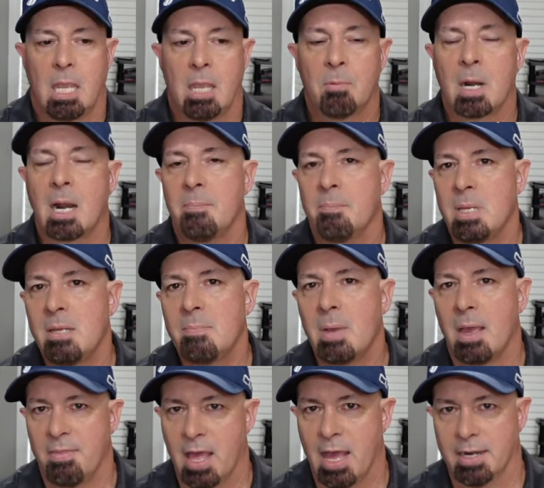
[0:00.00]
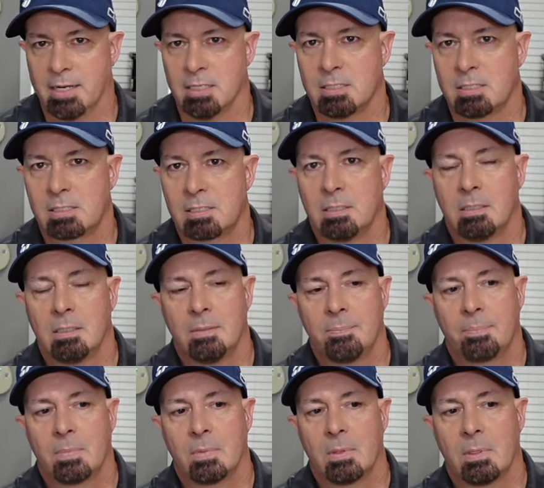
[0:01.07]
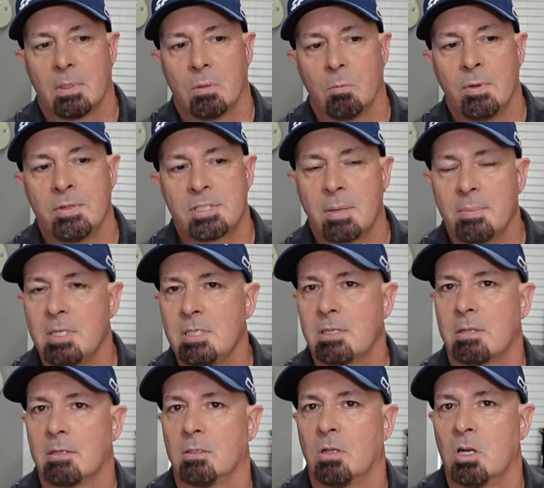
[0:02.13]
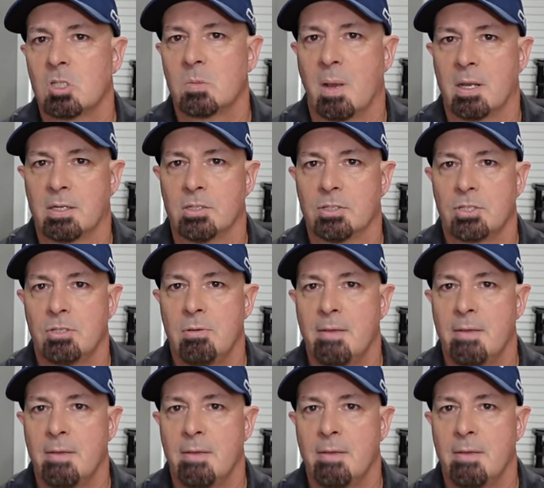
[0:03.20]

And what I mean by that is, with some of these other launch monitors,